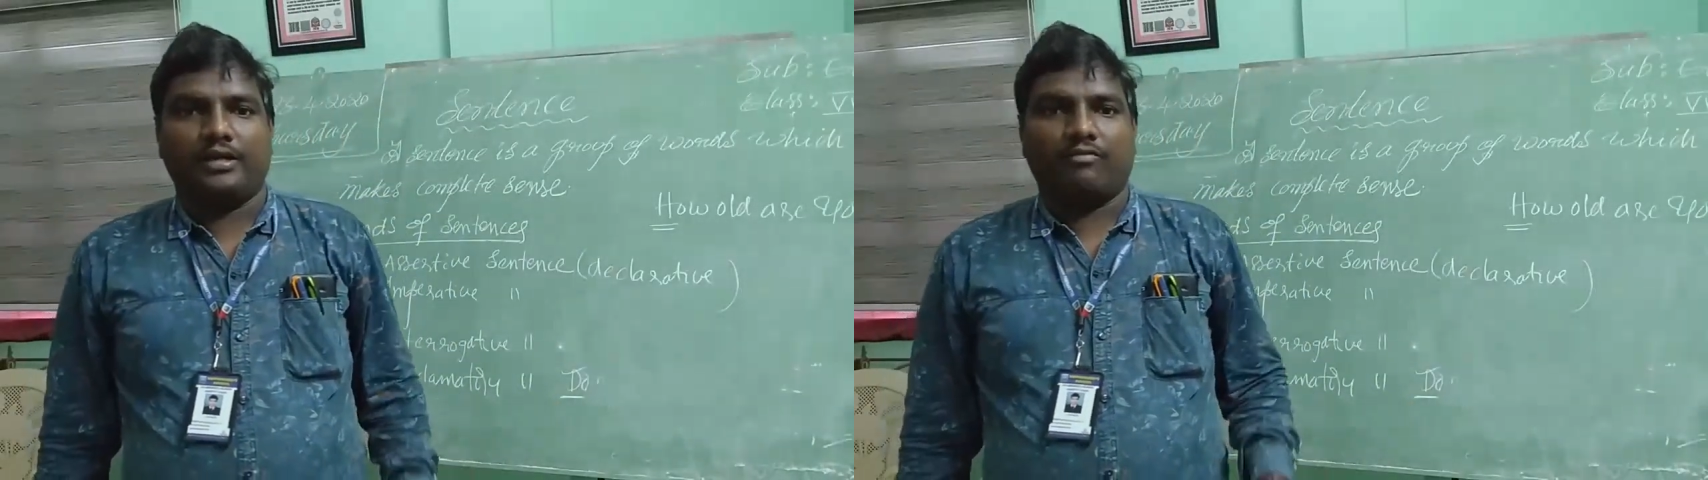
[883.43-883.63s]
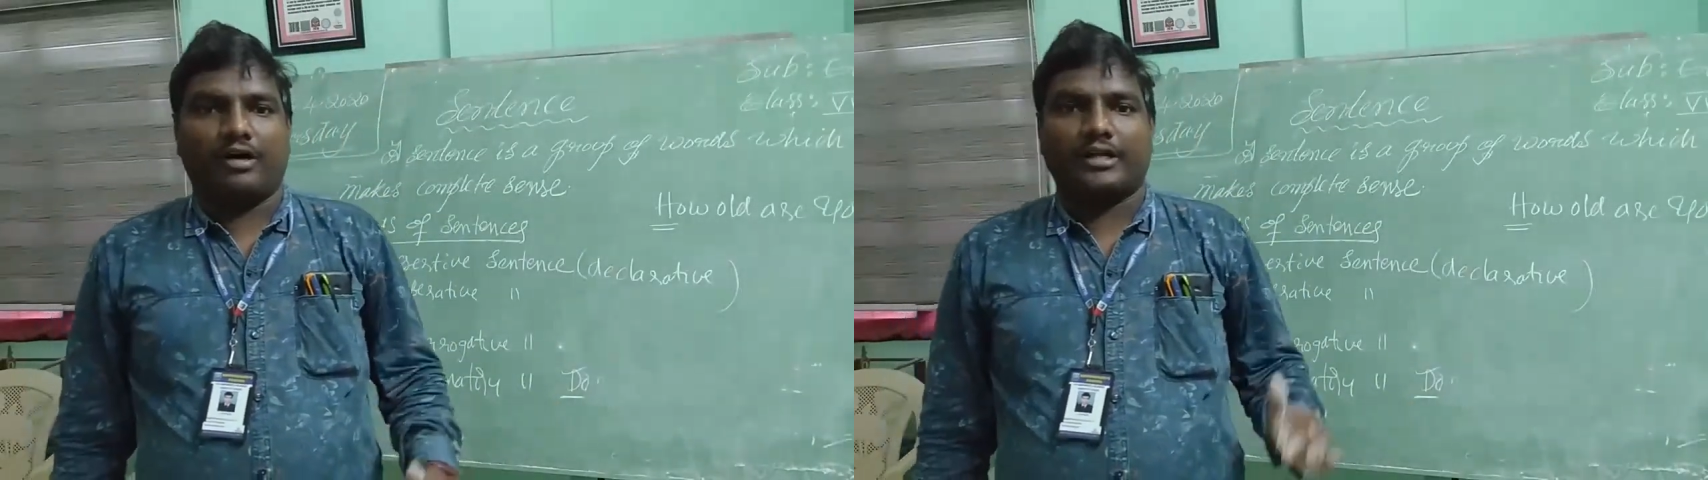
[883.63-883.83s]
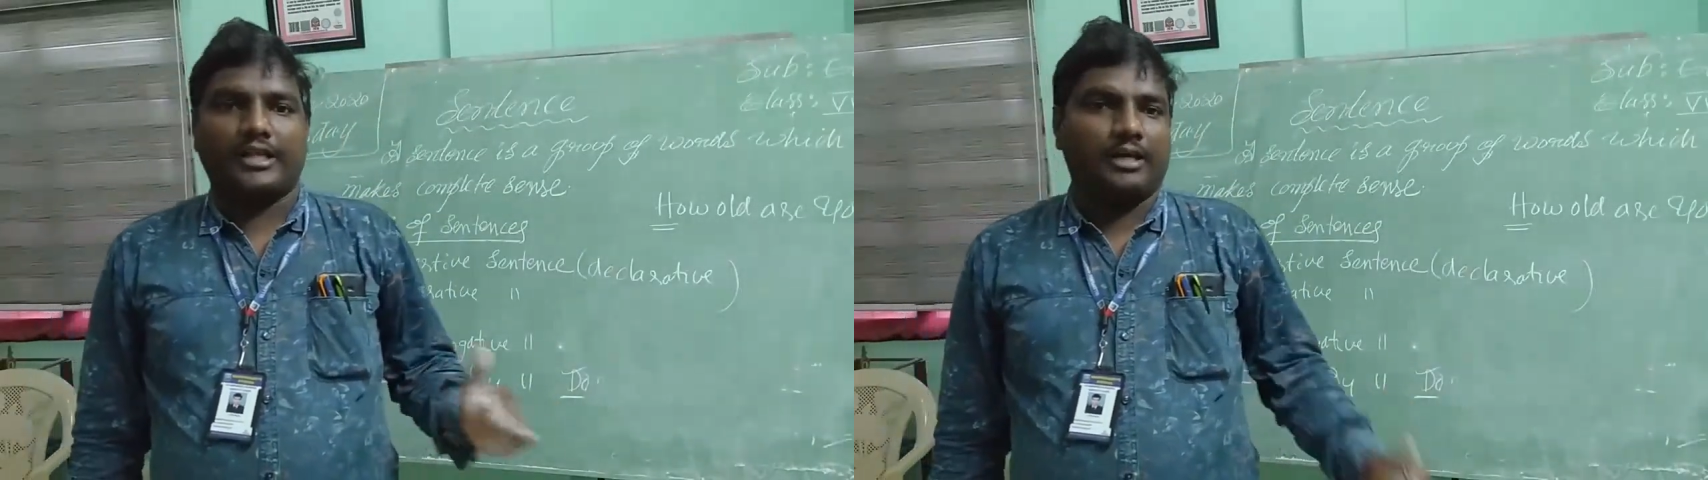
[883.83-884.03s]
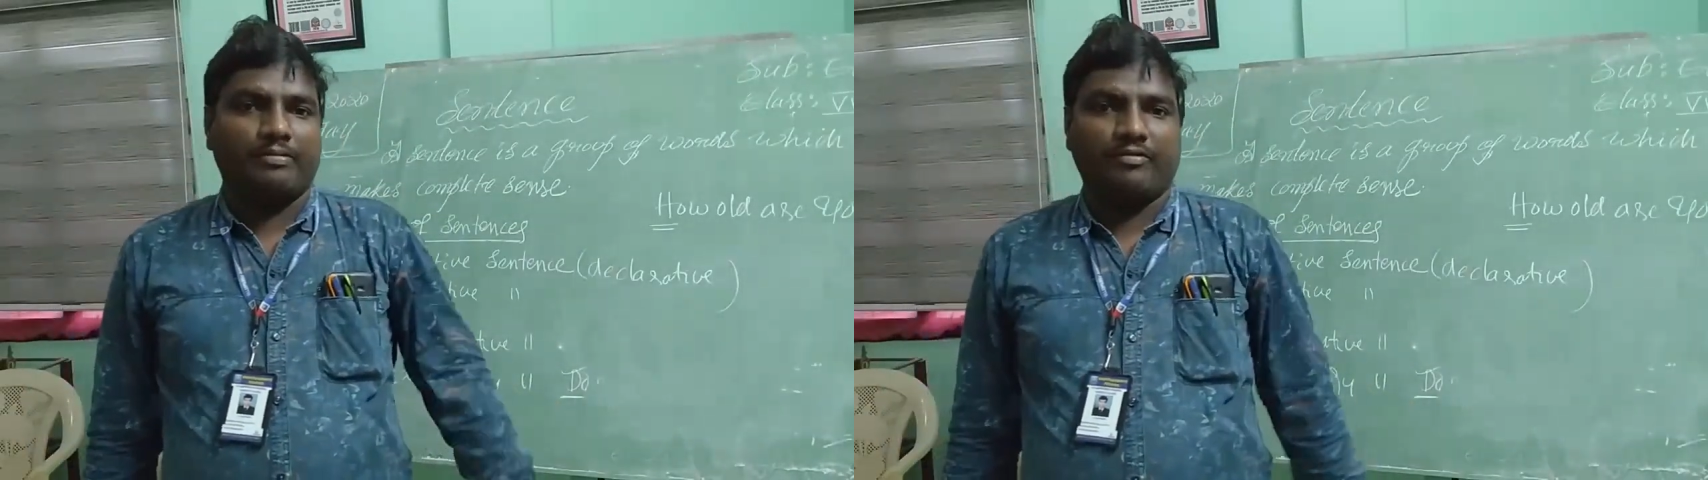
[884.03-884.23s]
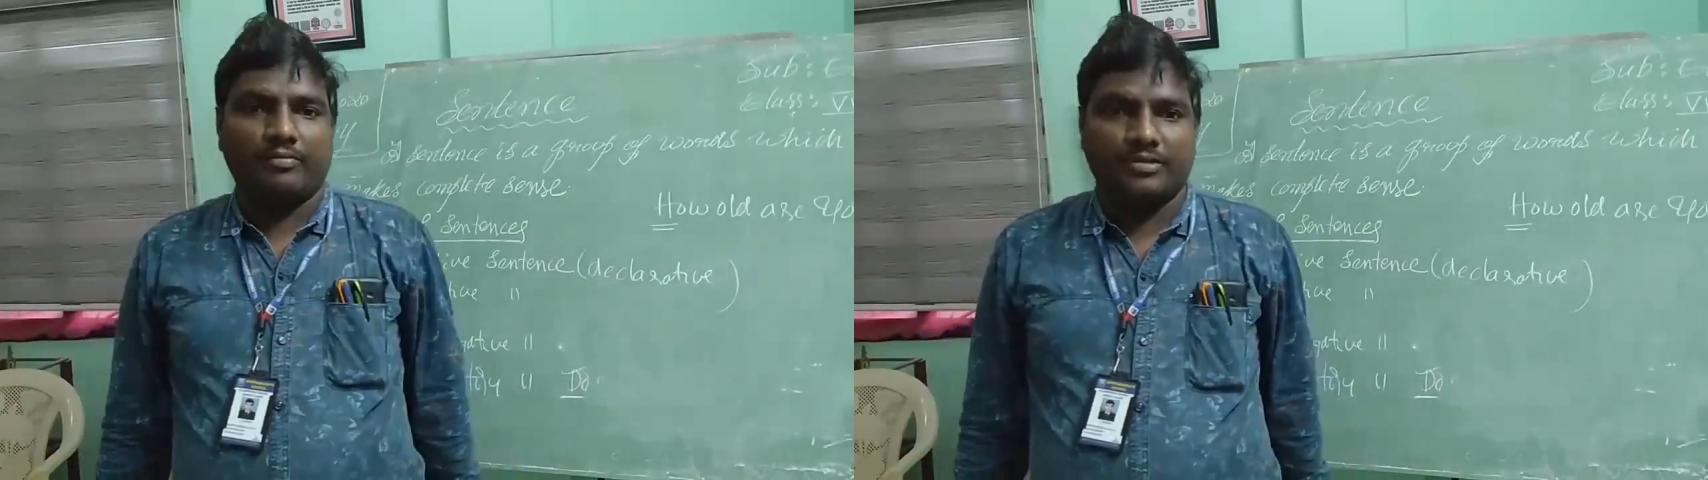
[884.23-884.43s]
What are
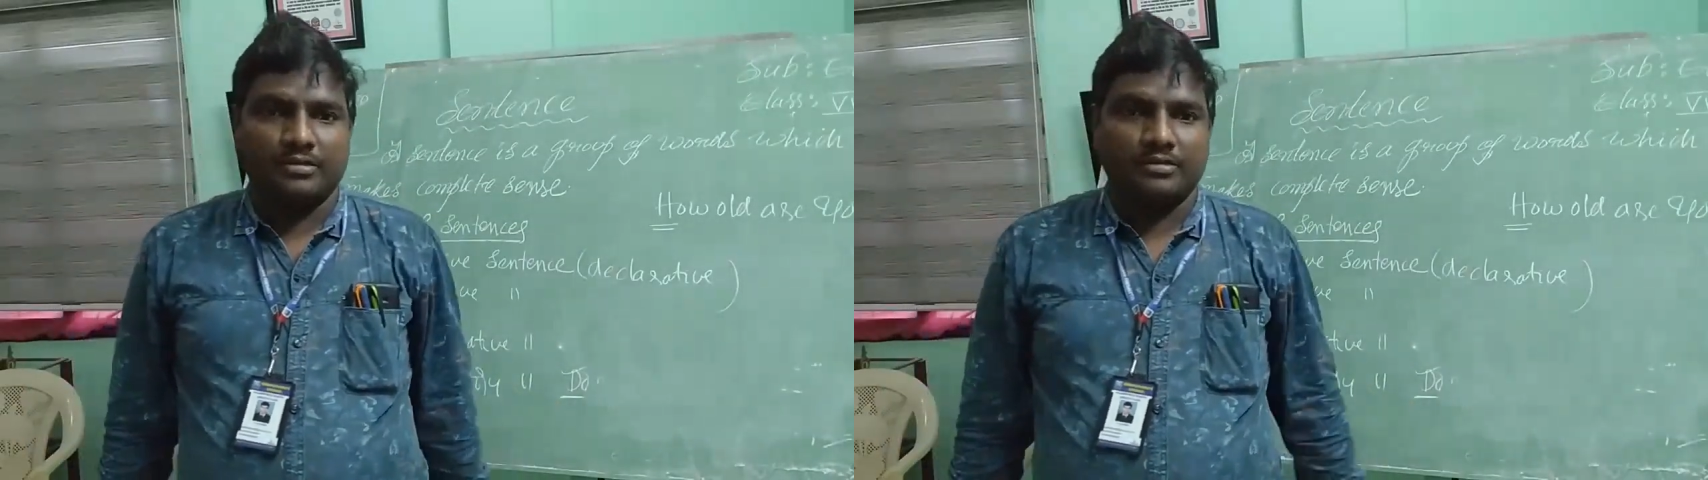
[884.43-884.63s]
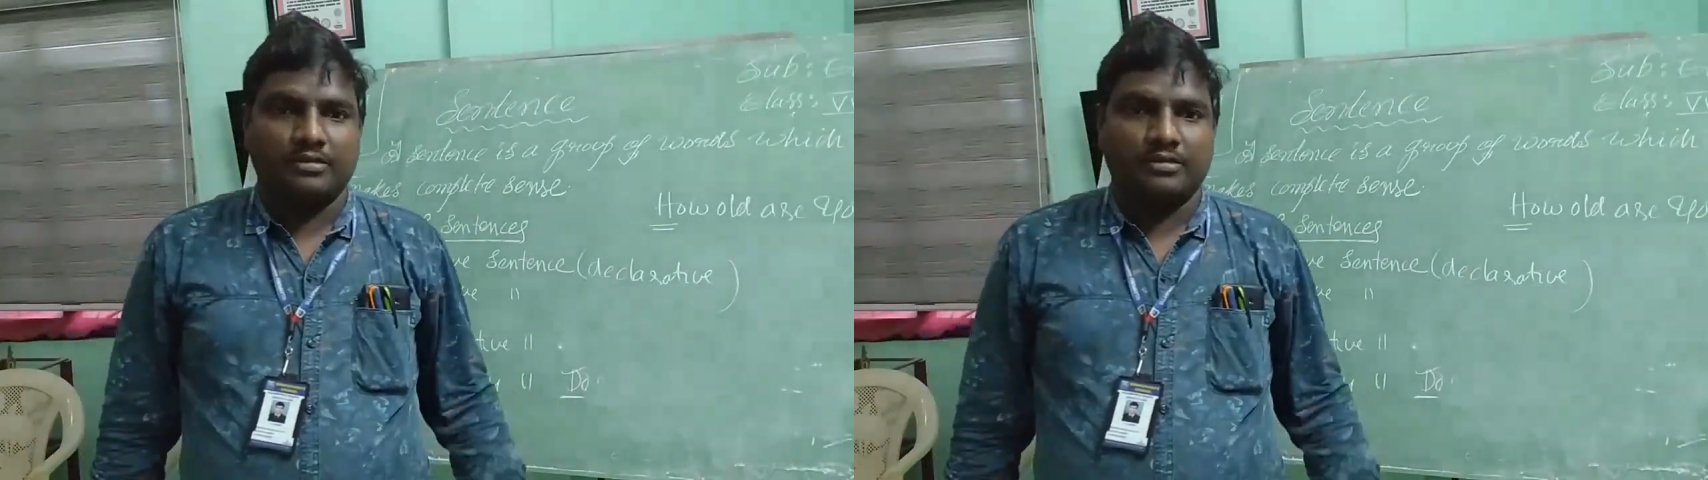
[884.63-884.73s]
helping verbs?